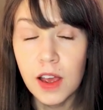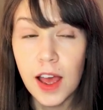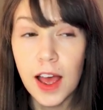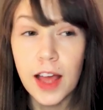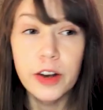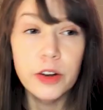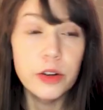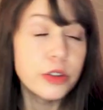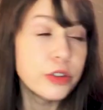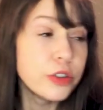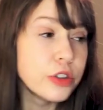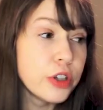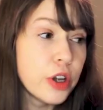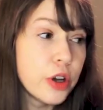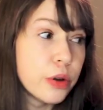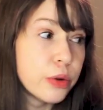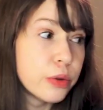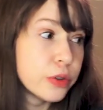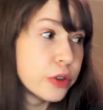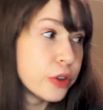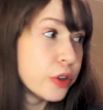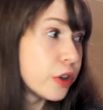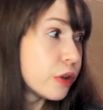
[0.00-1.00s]
And
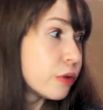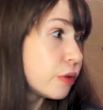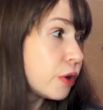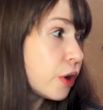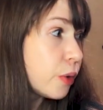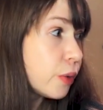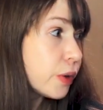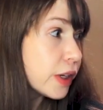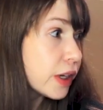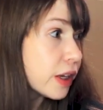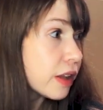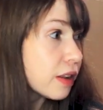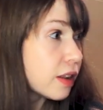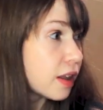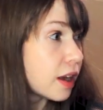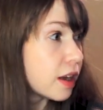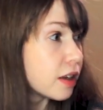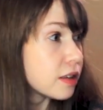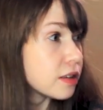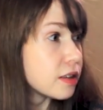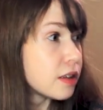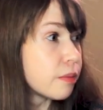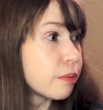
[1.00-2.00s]
also, you know, no one can
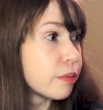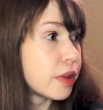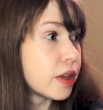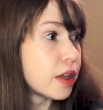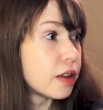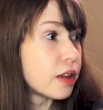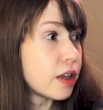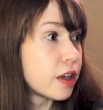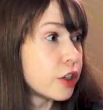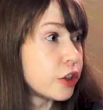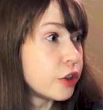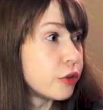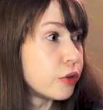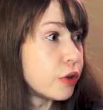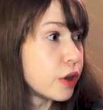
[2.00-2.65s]
think something that you